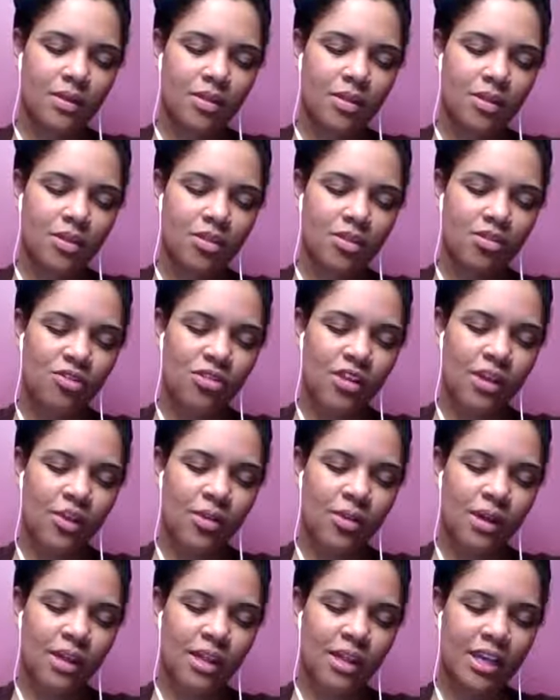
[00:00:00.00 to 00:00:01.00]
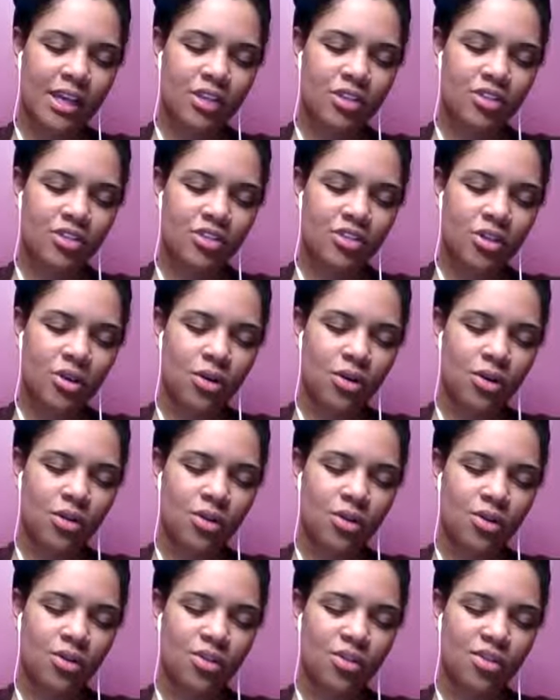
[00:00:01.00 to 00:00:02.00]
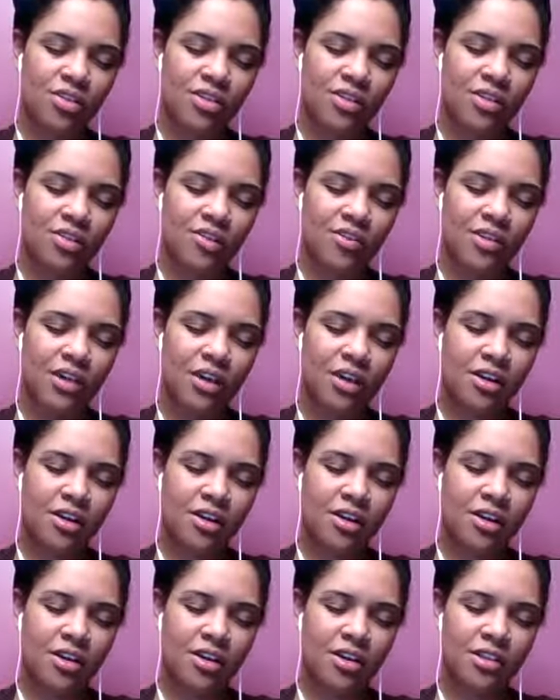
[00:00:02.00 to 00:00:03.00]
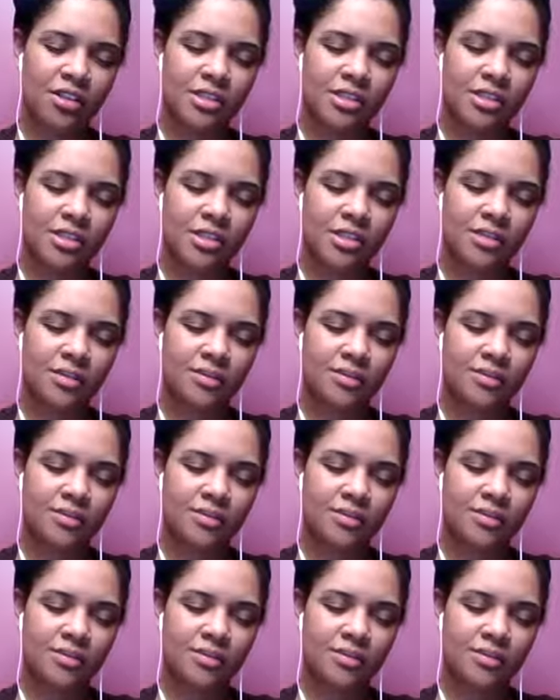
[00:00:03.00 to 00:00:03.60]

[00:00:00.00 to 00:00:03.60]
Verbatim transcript: And you start wiggling your toes, your fingers.